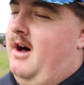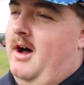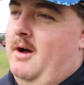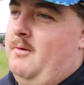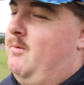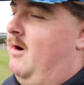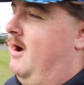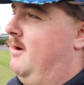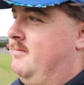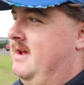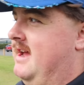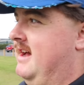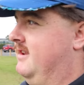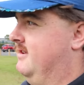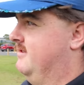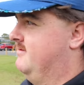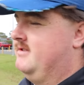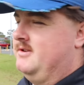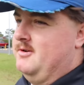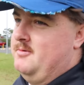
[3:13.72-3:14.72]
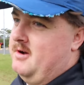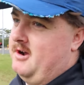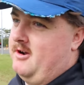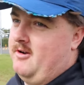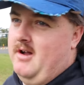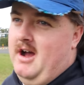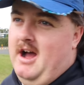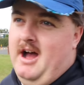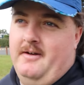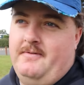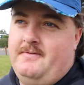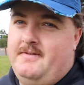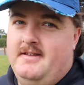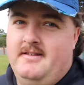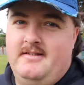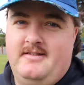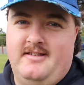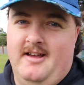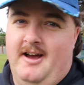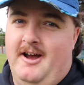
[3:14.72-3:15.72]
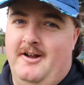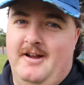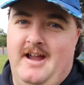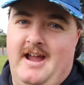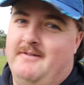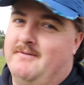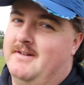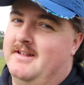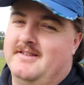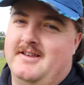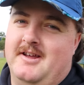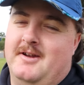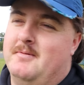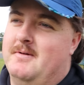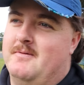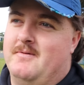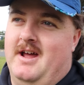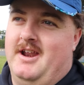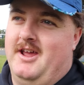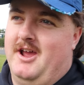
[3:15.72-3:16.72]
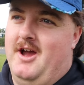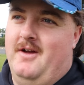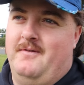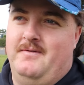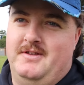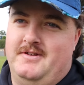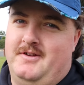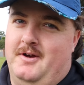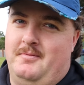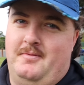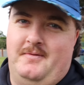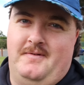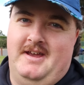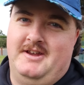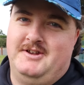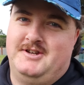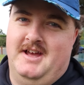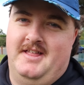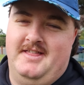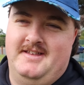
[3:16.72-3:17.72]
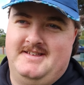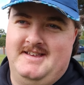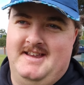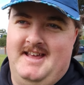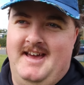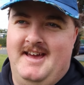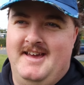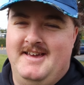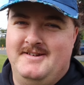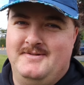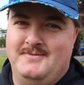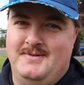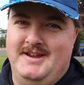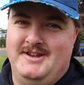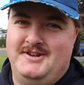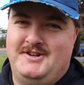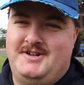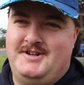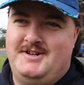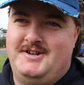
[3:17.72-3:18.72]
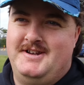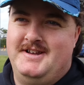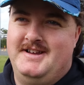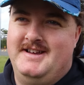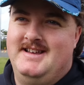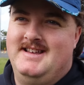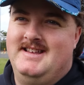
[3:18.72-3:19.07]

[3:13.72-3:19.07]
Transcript: I won't be able to do my craft. So everyone's going to be running over the top of each other today, which